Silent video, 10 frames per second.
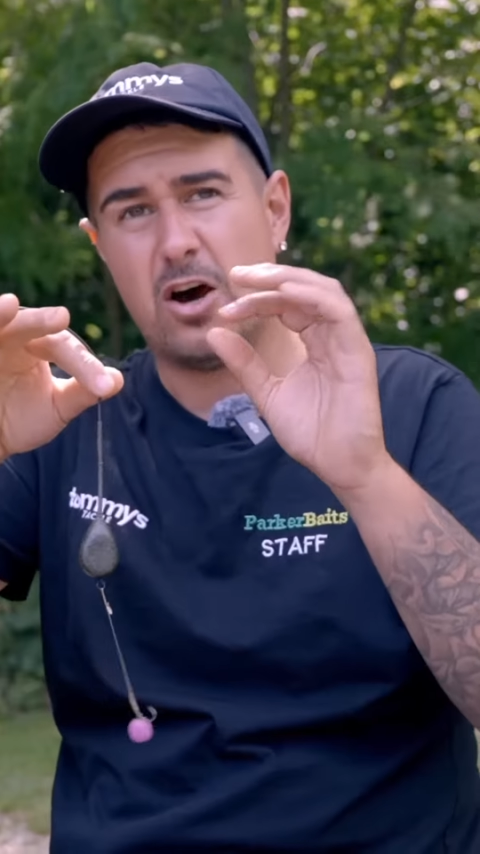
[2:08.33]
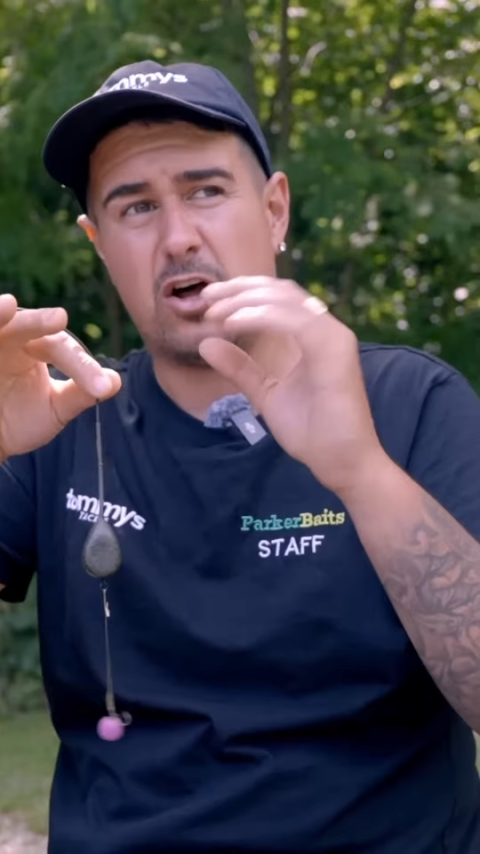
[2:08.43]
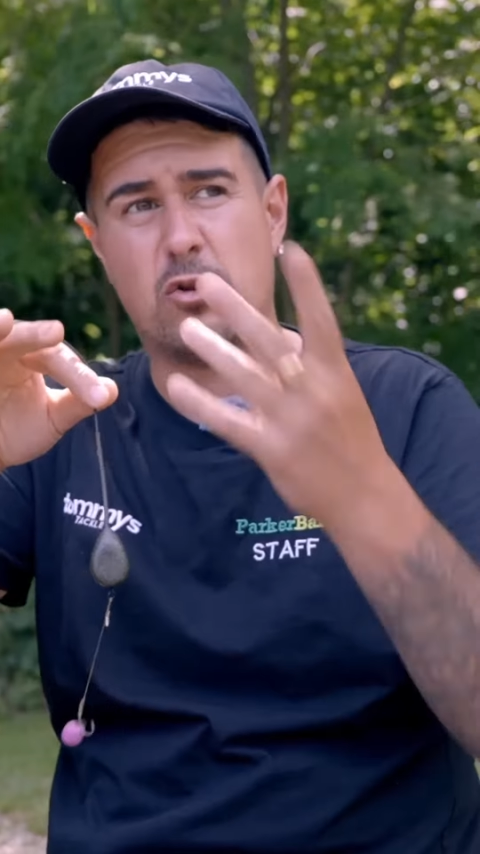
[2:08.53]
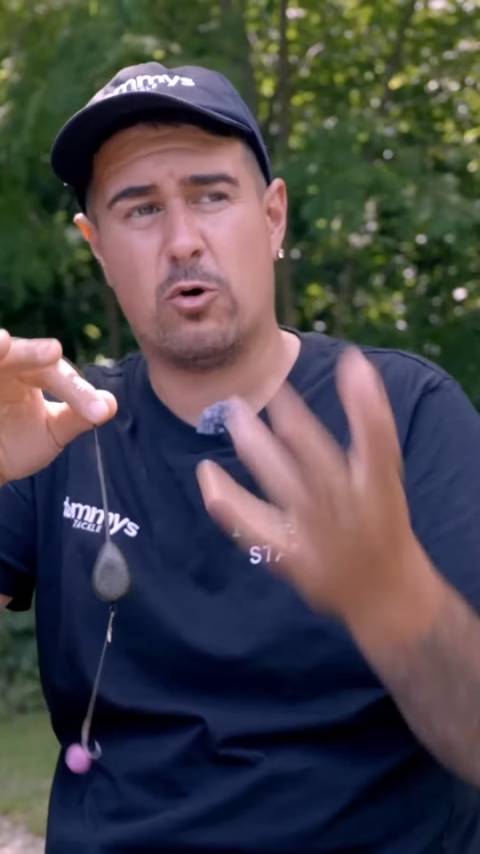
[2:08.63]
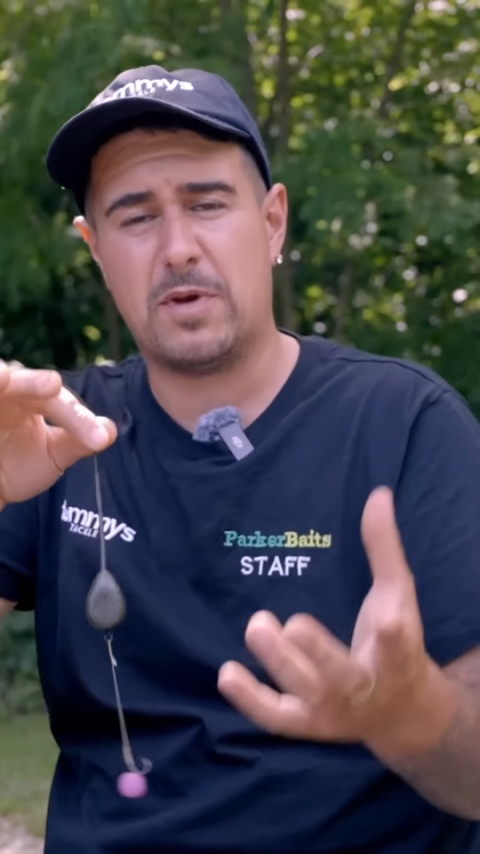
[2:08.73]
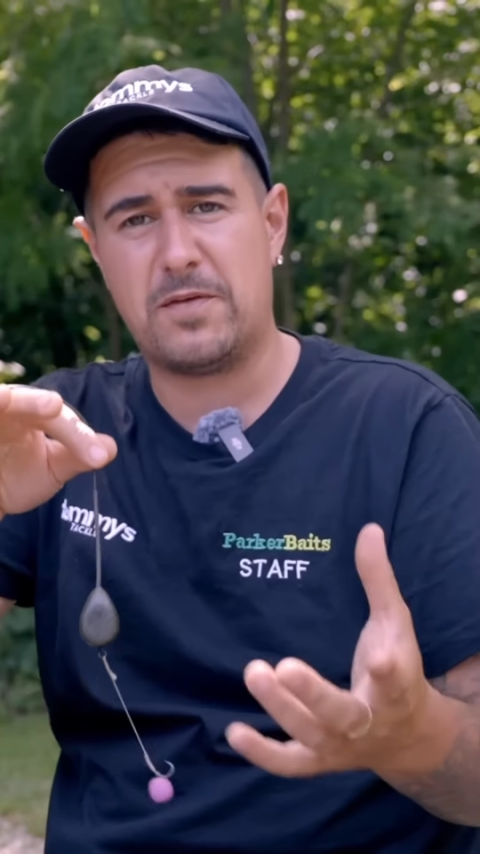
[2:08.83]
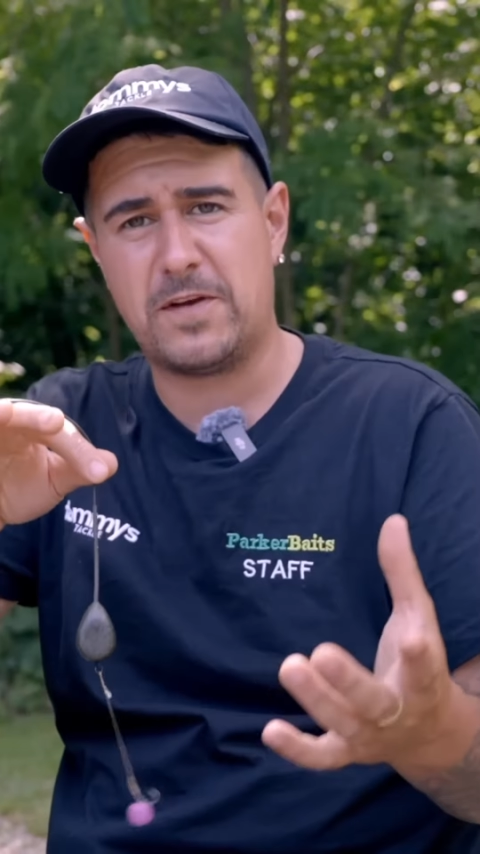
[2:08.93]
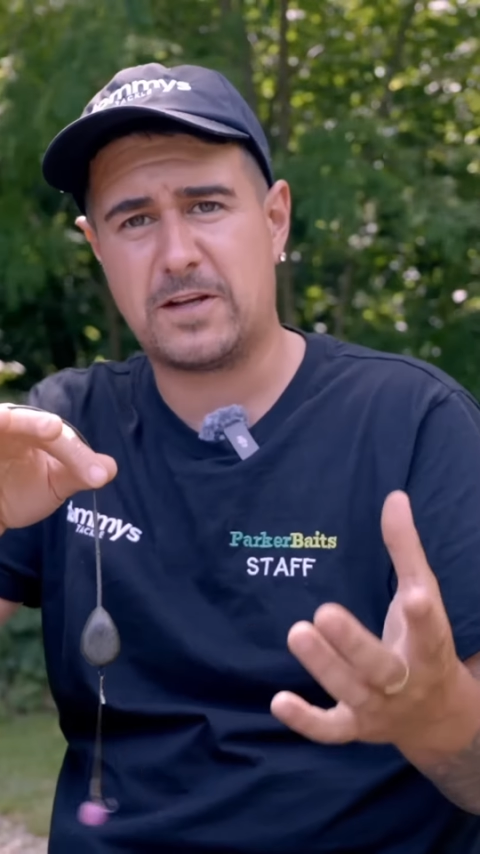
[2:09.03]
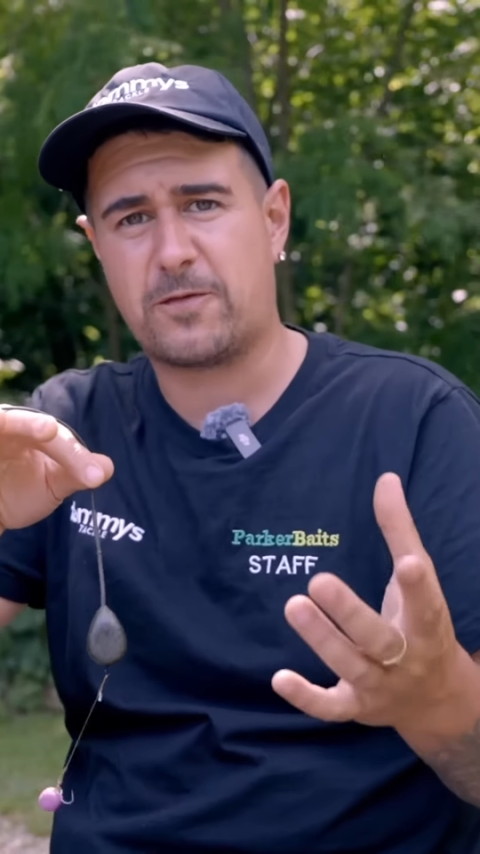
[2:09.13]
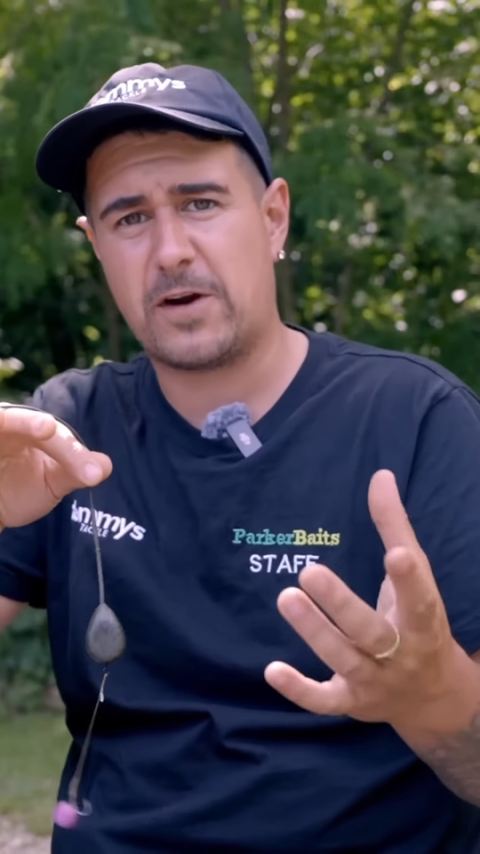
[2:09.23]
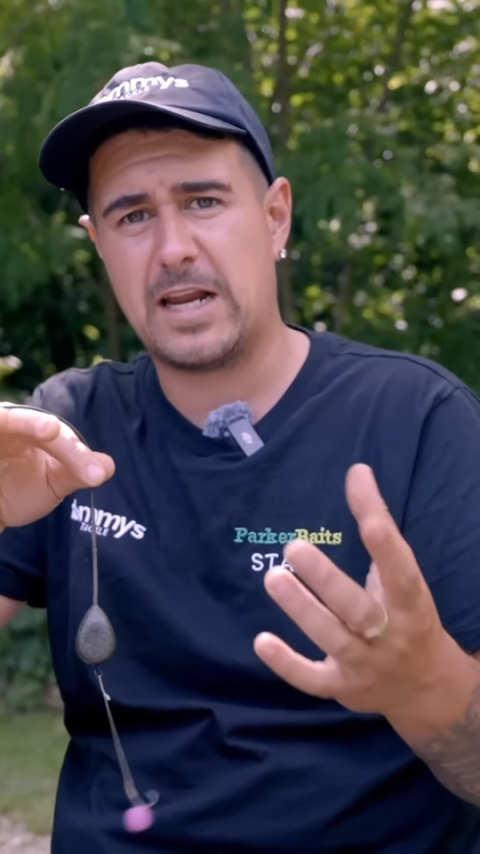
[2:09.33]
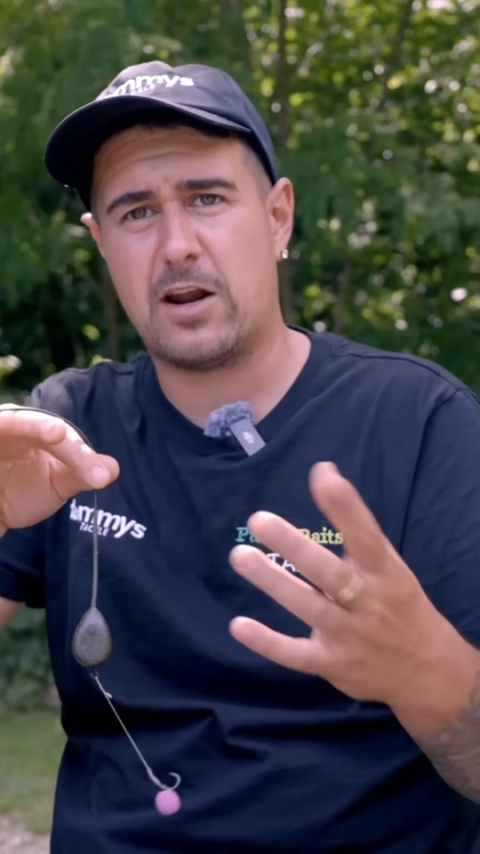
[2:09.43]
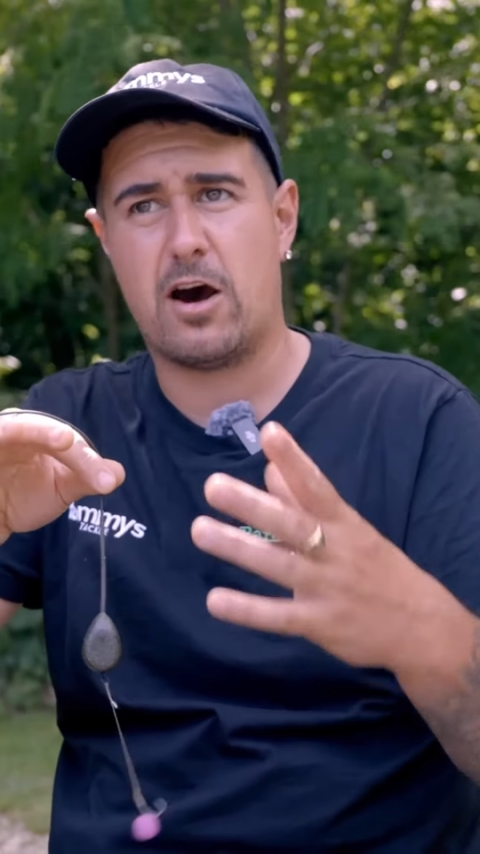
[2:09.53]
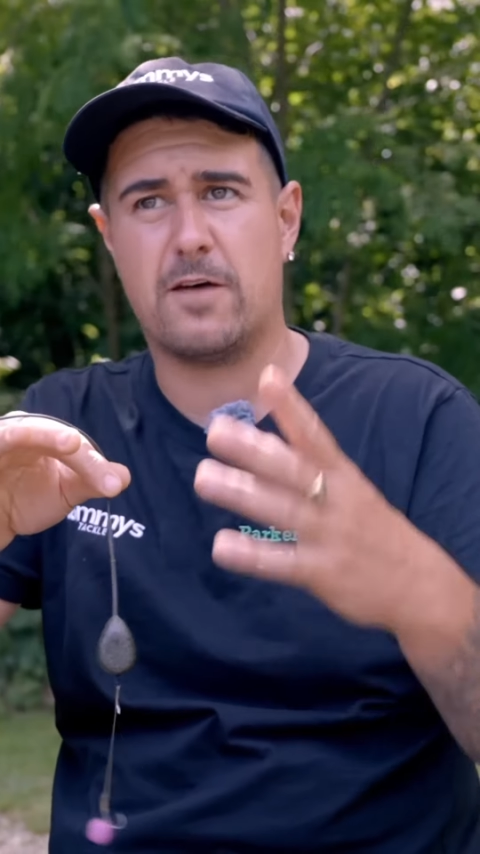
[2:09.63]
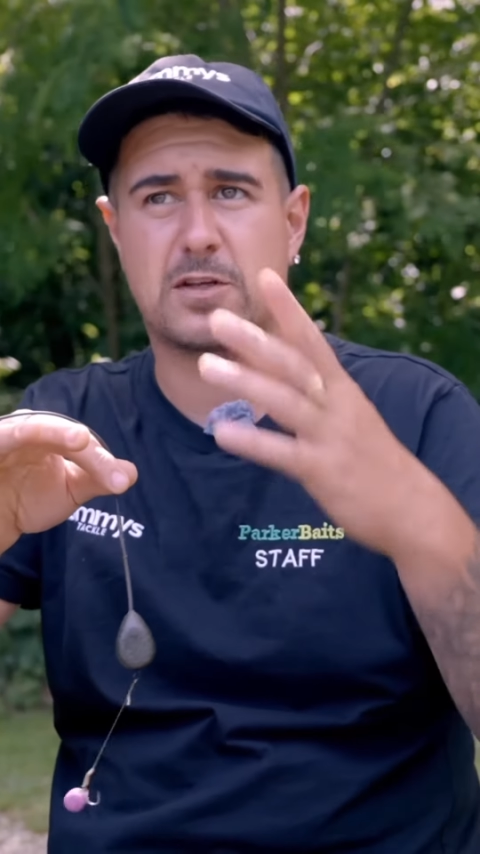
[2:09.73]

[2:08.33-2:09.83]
I normally fish 3.5,